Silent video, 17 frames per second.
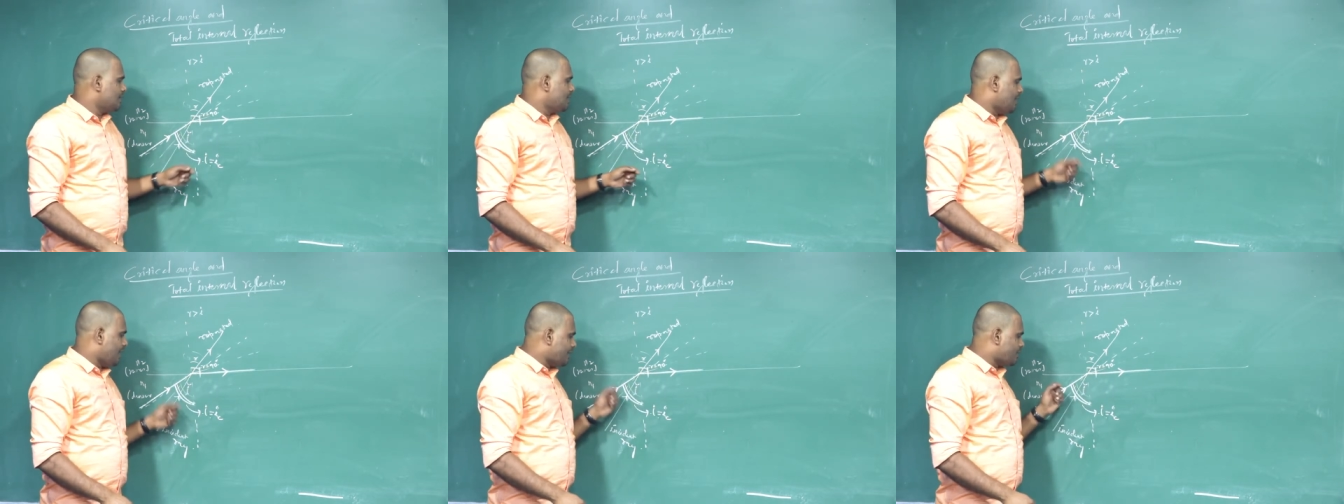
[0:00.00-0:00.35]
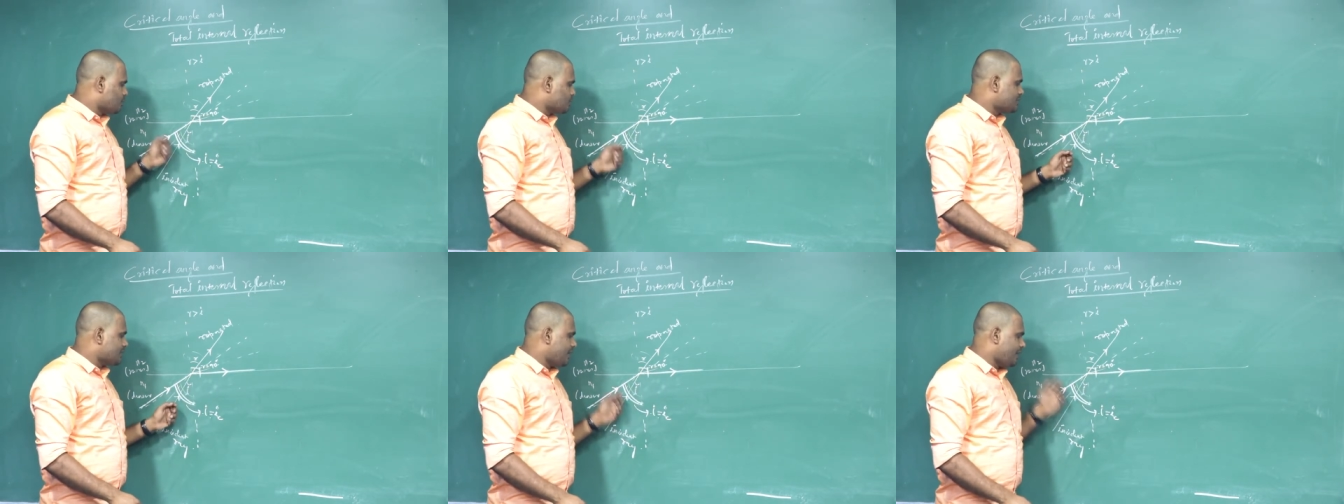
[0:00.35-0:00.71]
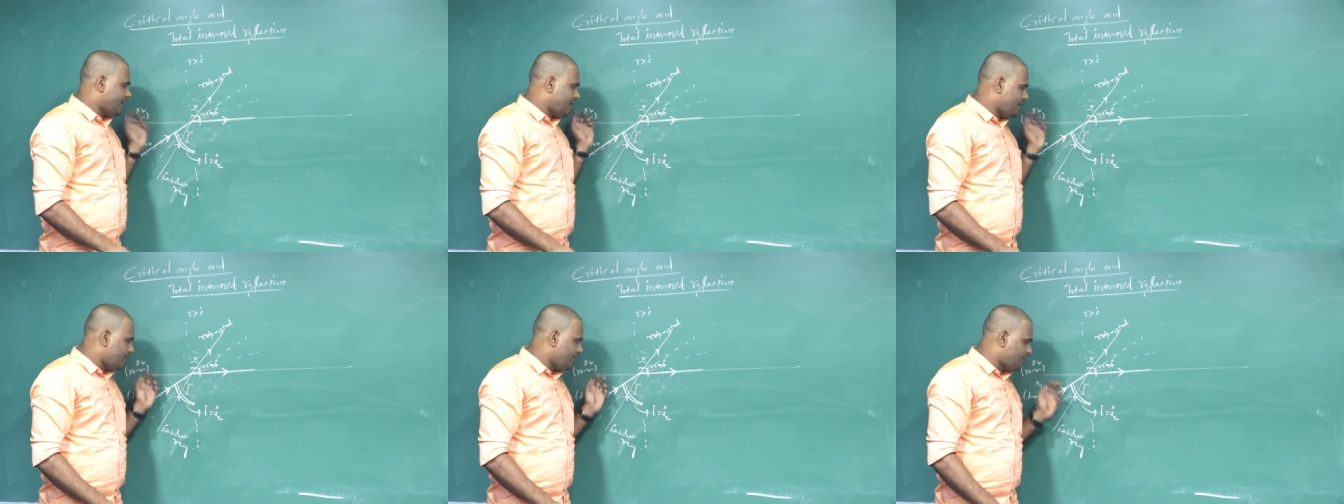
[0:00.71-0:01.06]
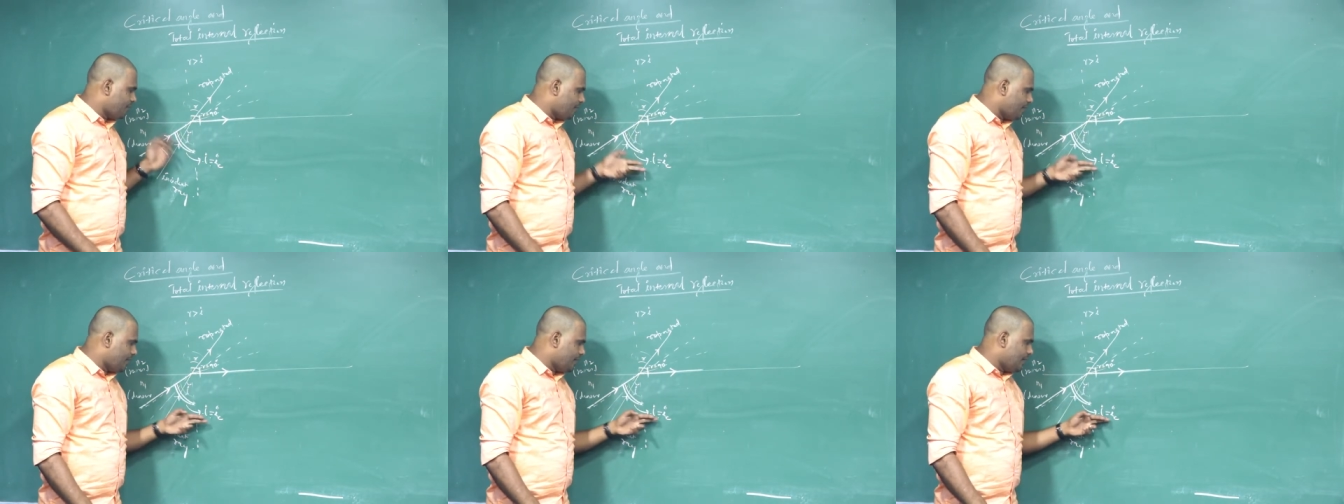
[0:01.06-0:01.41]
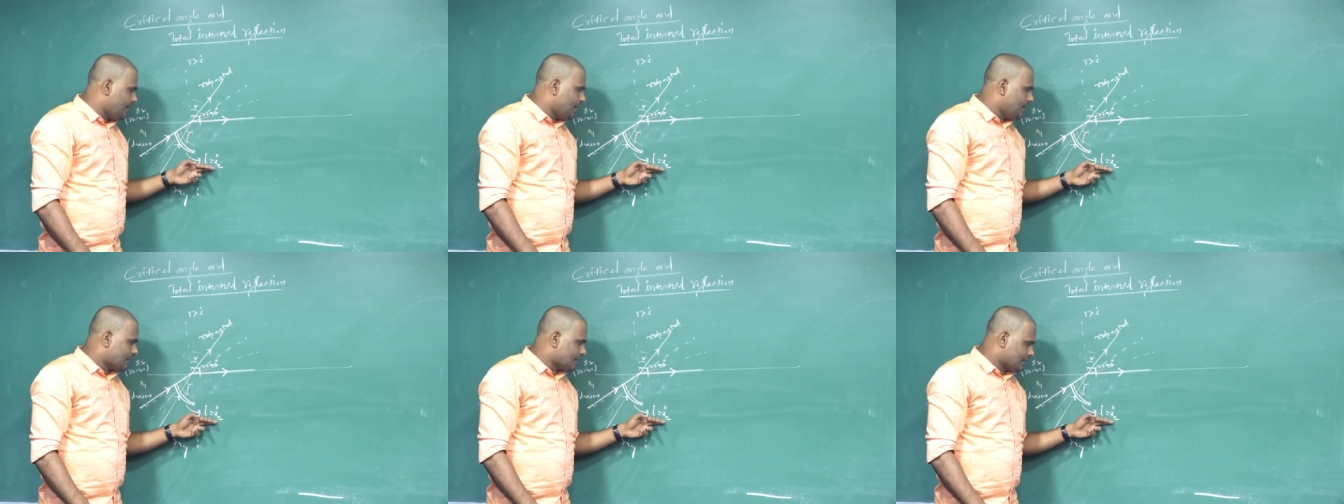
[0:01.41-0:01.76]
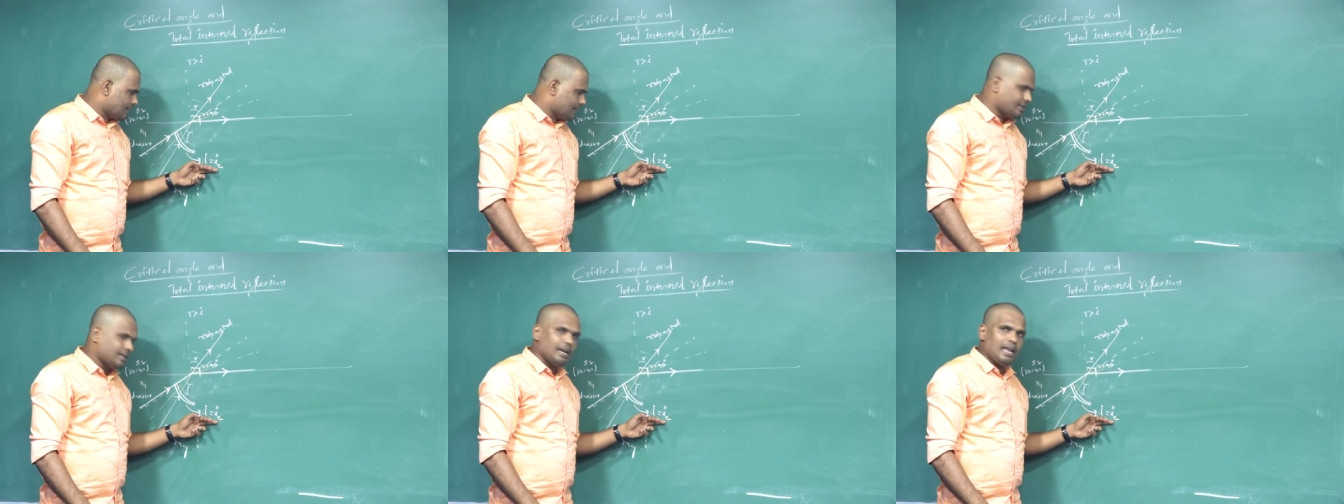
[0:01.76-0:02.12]
I could say if
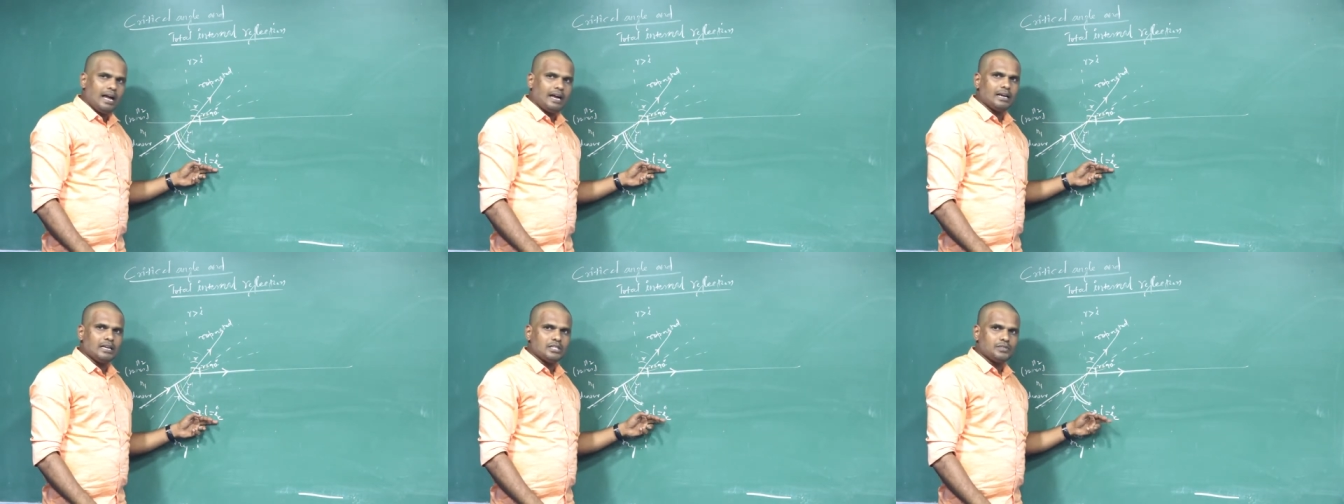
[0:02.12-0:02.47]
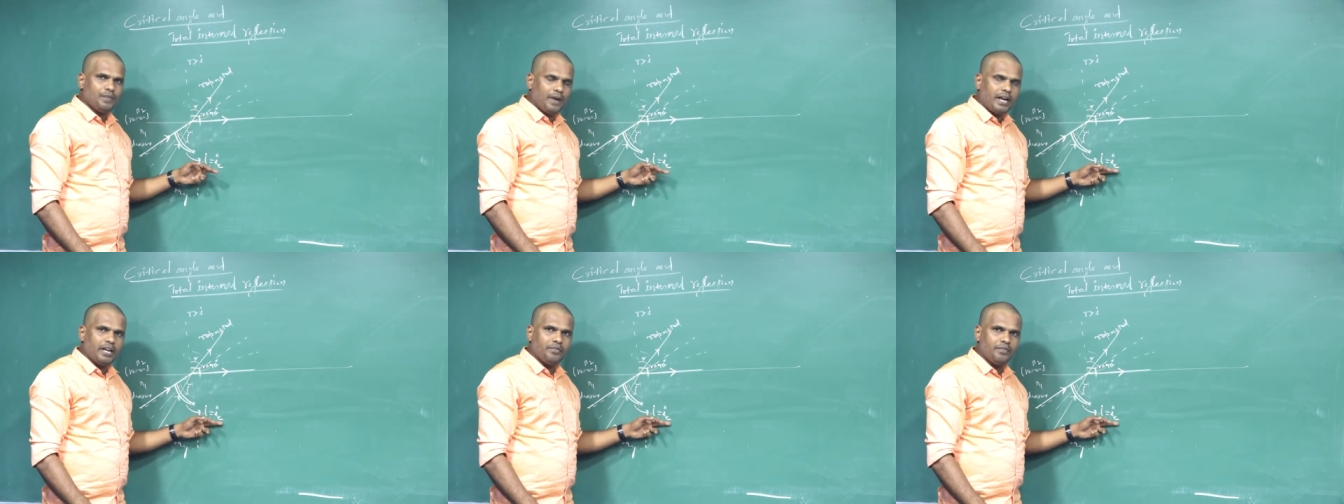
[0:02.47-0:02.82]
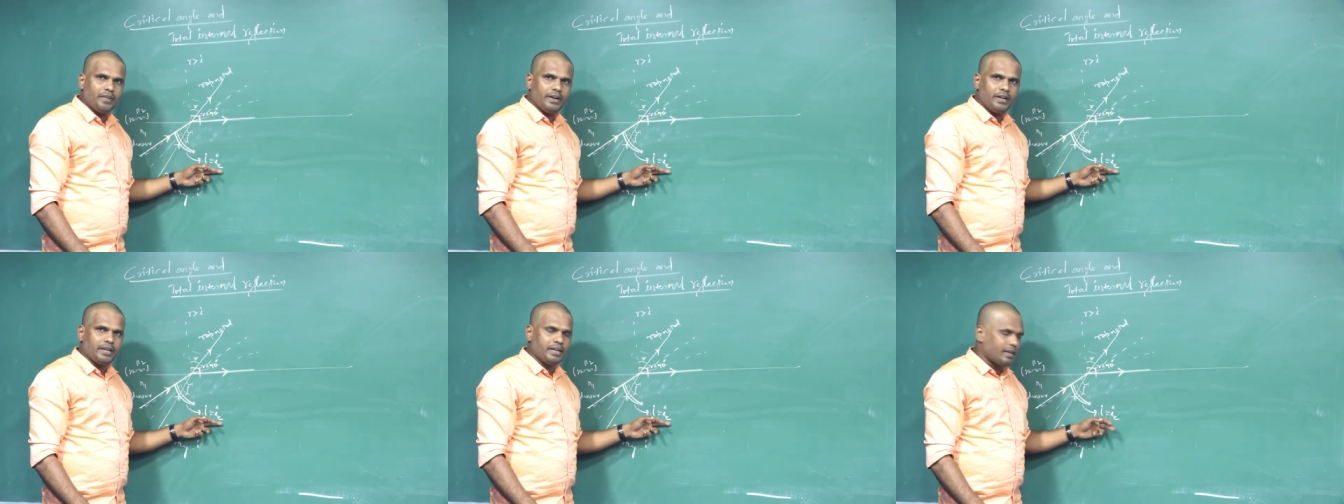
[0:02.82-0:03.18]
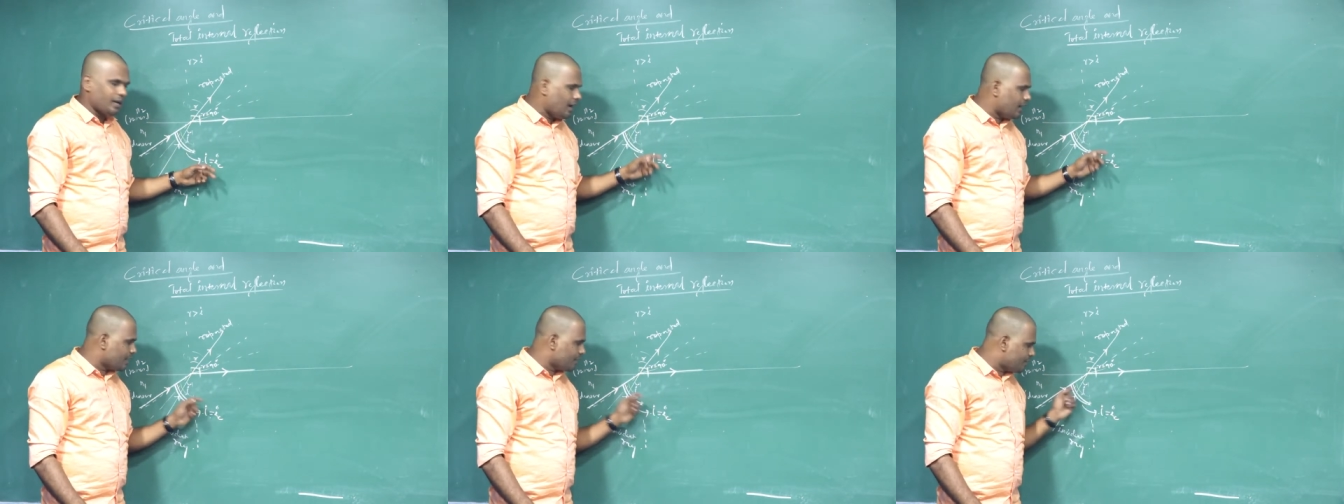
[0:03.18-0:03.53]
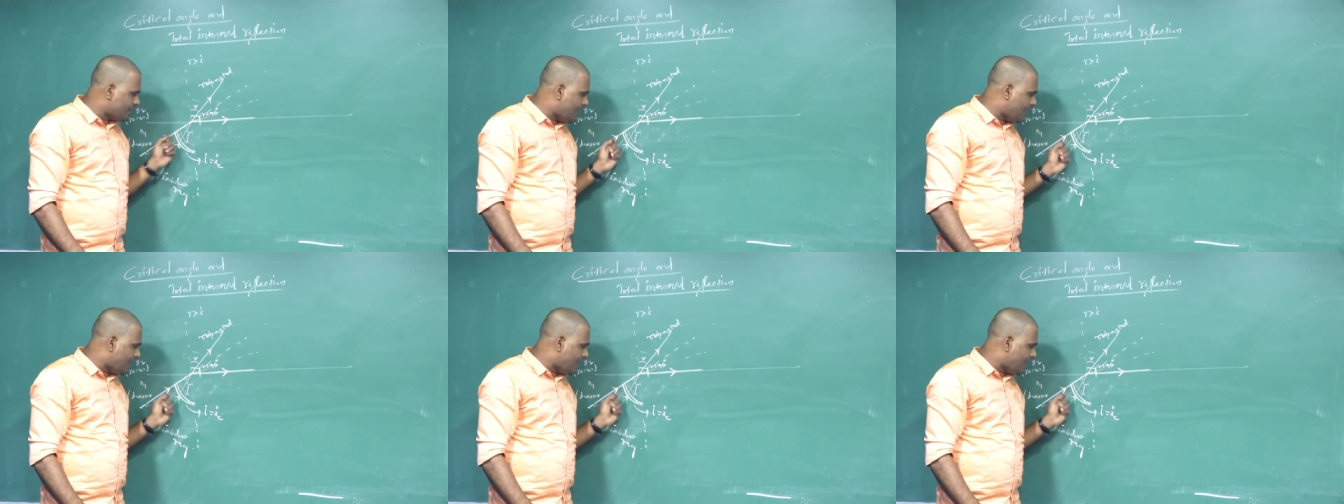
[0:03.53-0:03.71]
critical angle is 45 degree, or if the